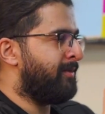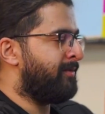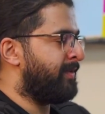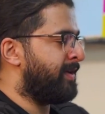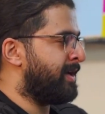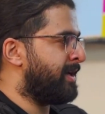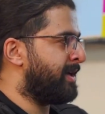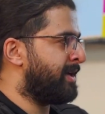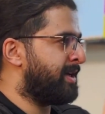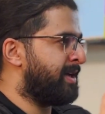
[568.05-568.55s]

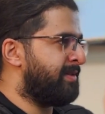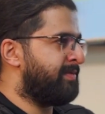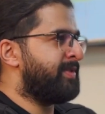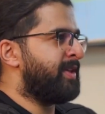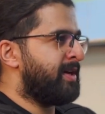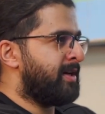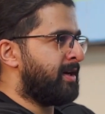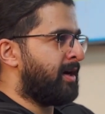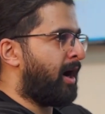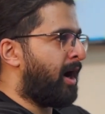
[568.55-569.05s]
we give
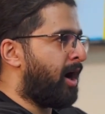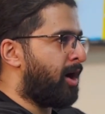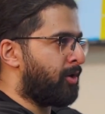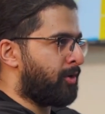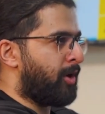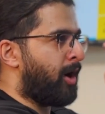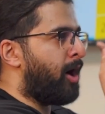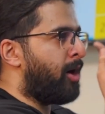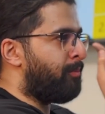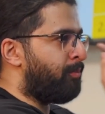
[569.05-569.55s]

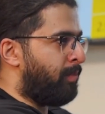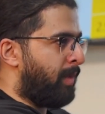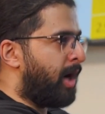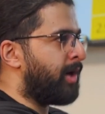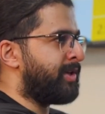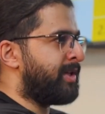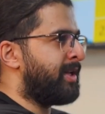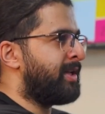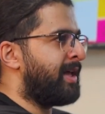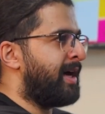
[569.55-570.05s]
our
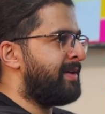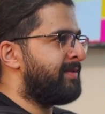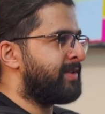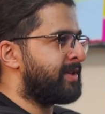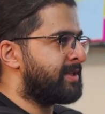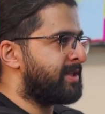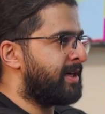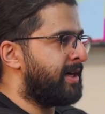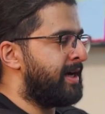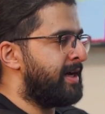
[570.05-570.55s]
model, and we
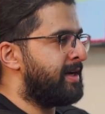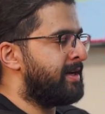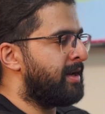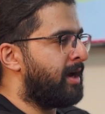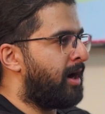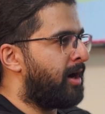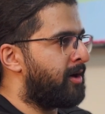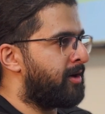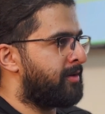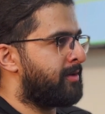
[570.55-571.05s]
train
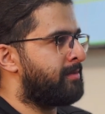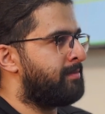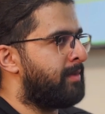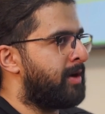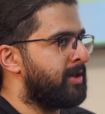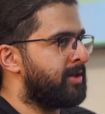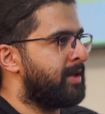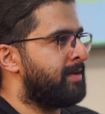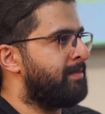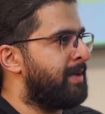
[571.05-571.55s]
our
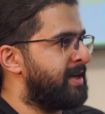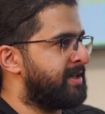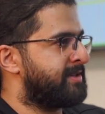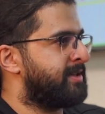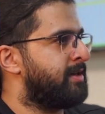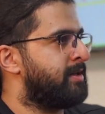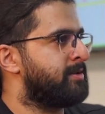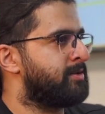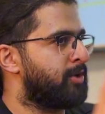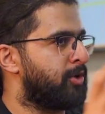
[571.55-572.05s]
model based
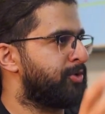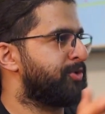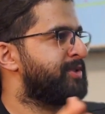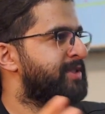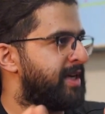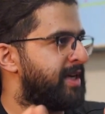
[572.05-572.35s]
on those